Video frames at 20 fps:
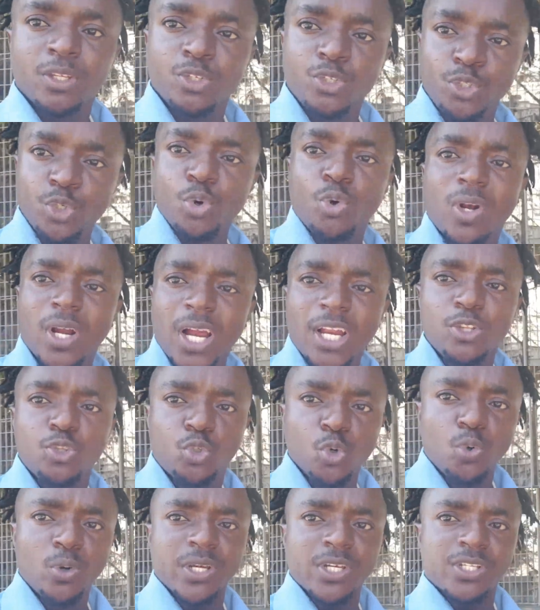you can
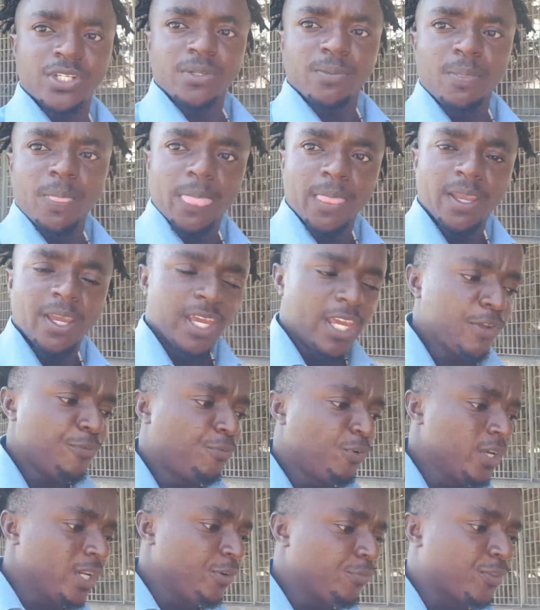do it.
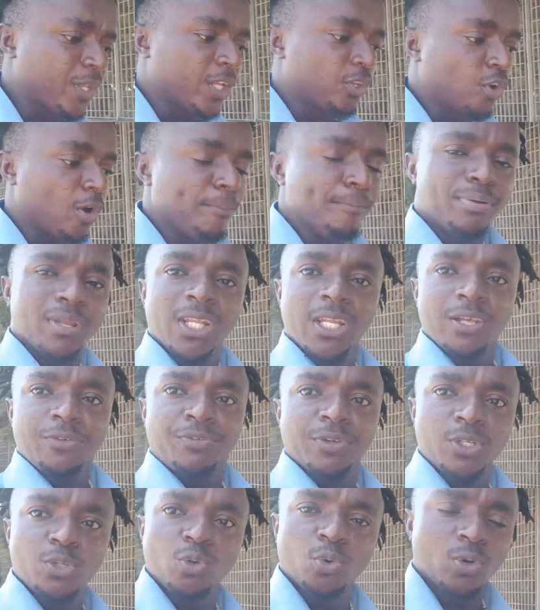Even if they don't
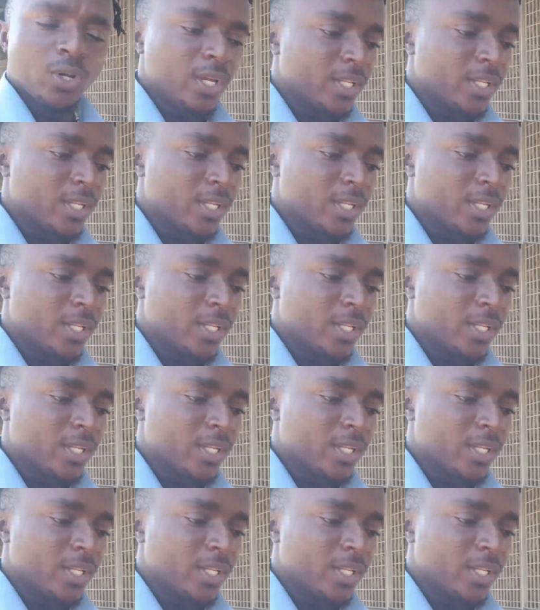believe in you,